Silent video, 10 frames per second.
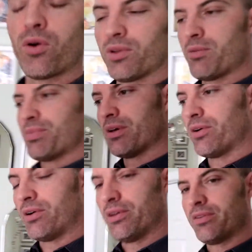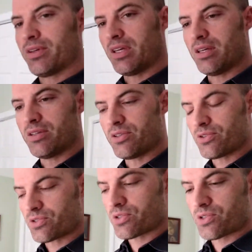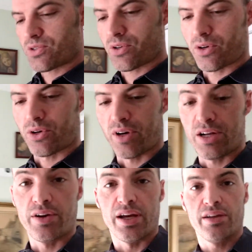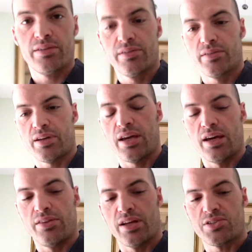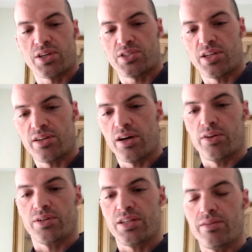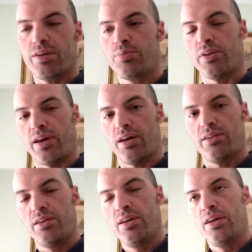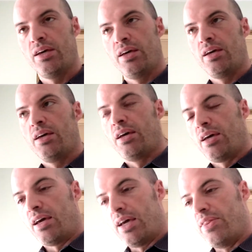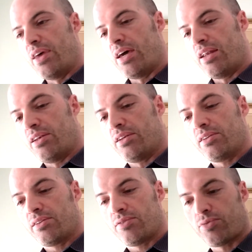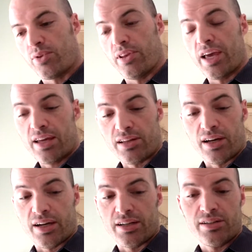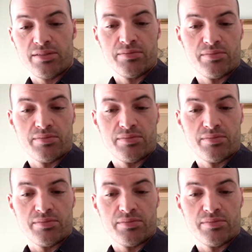only bill is her internet, and that's $16 TV plan. And then for the landline,